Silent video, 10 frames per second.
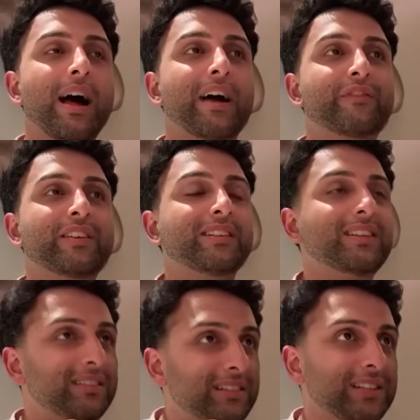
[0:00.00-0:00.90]
I feel a
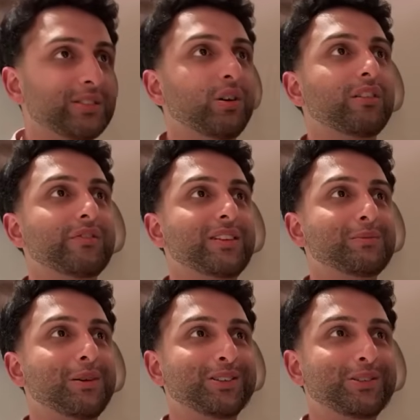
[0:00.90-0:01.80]
little less confident
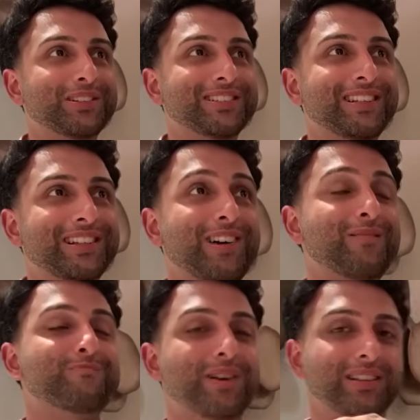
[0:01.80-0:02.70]
about UST
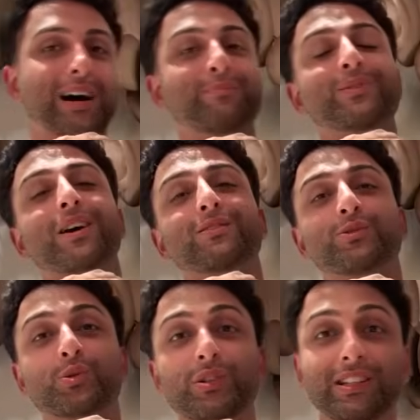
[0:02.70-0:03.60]
now, but I'm not
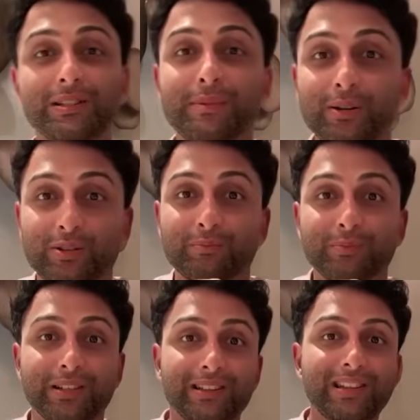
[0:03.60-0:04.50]
ruling them out
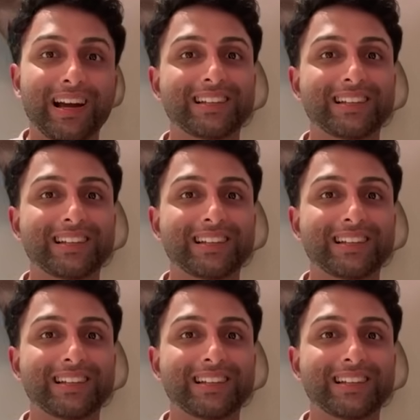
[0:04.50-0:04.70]
completely.